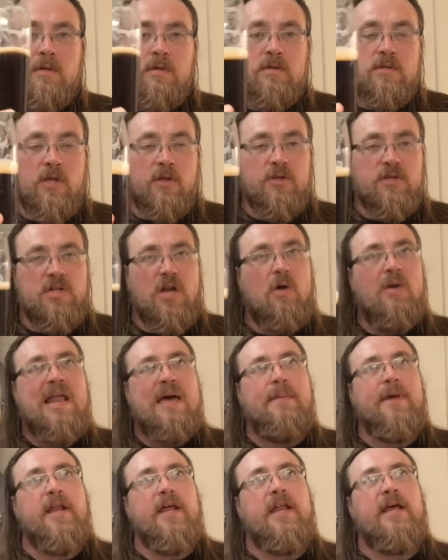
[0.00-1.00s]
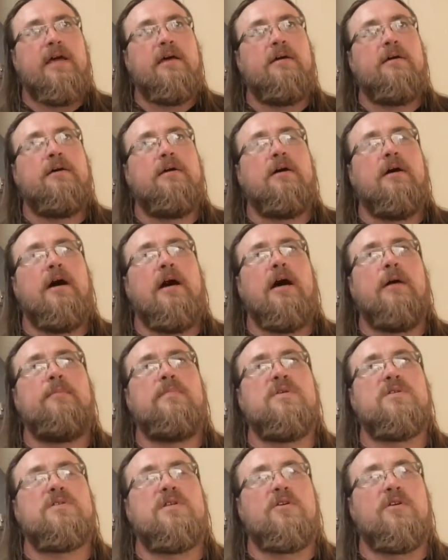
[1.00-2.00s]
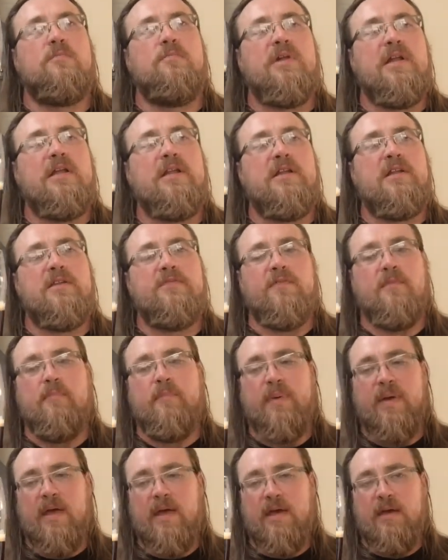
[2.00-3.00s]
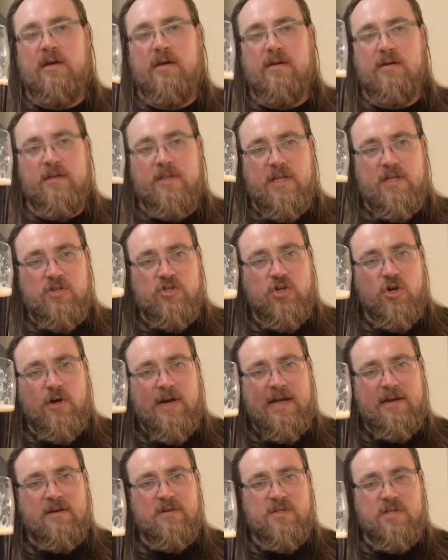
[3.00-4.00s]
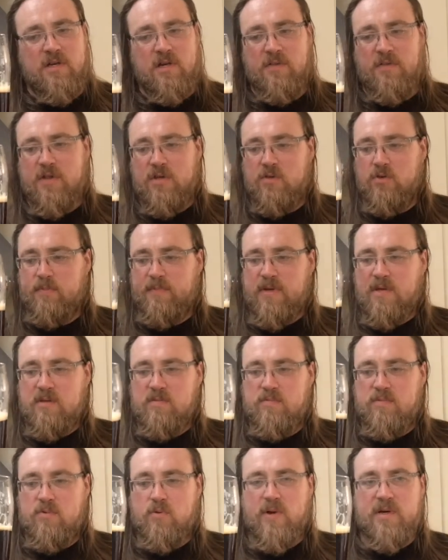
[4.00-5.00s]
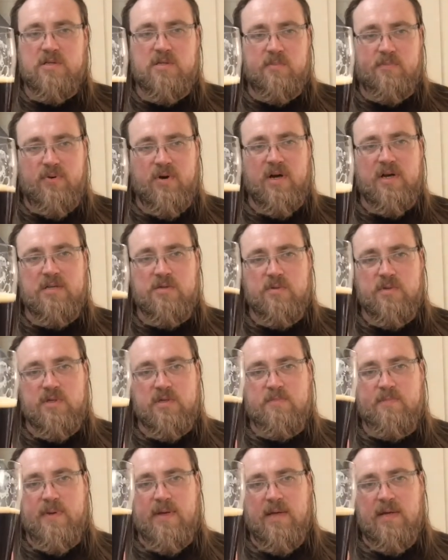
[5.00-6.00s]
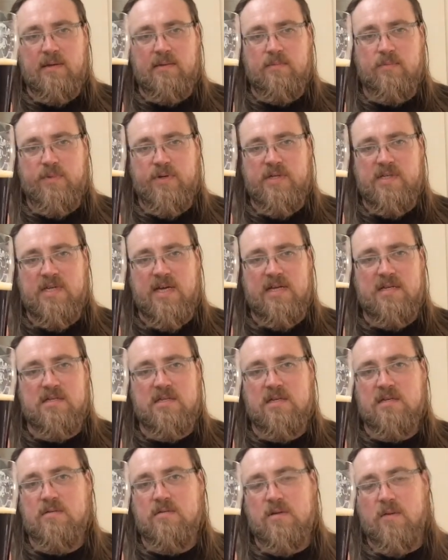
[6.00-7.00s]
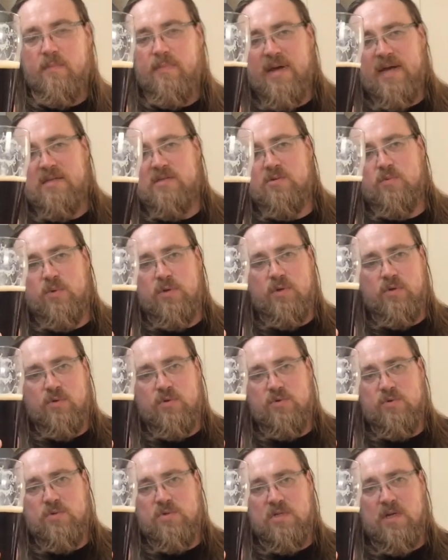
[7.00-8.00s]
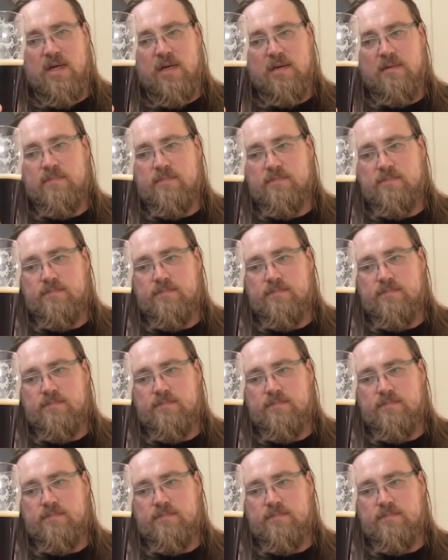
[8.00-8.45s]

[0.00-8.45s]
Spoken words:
So there's no lemon in it. It's a completely different beer. I think John Anderson, I think you'd be quite surprised with this beer when you taste it compared to what yours was like.